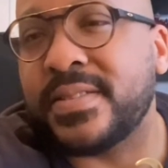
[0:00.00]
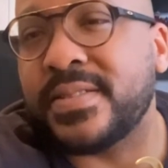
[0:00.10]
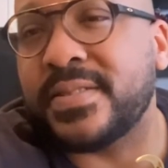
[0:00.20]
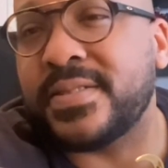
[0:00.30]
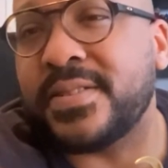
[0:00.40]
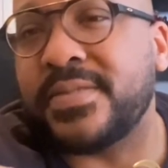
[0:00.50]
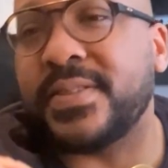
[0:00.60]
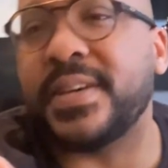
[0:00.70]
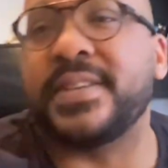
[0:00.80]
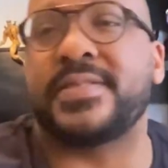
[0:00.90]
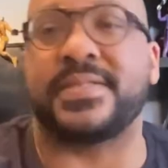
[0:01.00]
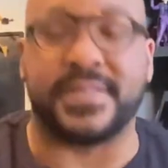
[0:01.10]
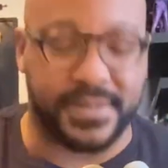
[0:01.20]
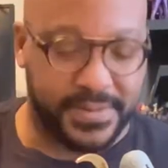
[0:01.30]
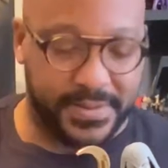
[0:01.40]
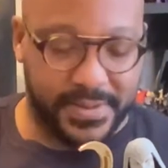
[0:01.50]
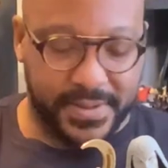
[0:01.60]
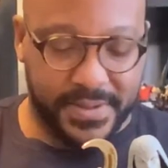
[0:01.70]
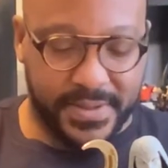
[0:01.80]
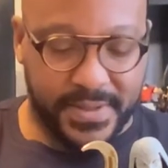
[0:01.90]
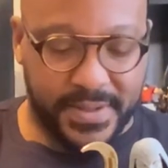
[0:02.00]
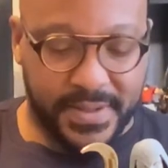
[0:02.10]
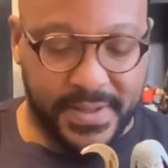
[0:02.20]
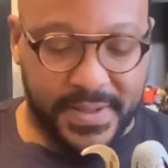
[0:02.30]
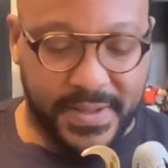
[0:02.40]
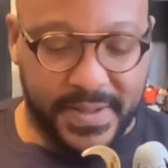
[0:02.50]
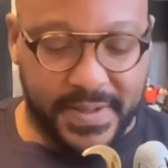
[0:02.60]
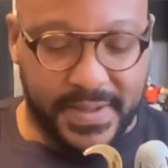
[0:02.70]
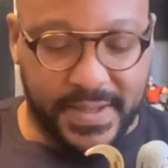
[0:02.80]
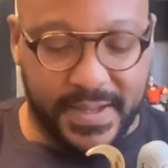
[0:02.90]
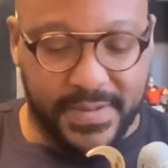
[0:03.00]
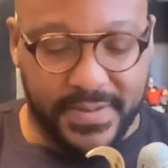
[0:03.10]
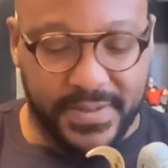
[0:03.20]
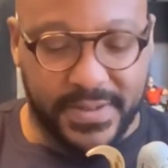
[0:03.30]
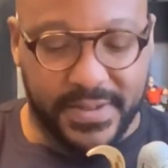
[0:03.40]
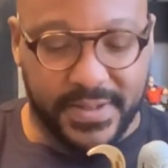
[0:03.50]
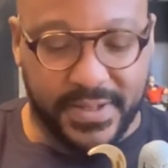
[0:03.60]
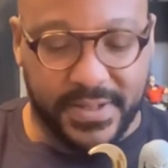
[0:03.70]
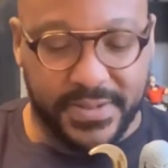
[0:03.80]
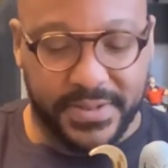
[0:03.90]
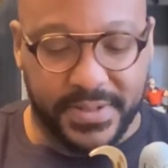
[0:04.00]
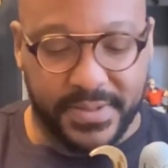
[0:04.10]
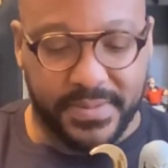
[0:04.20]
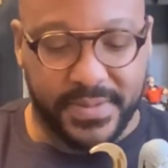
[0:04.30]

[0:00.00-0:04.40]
stuff etched into it. I have to show you a close up.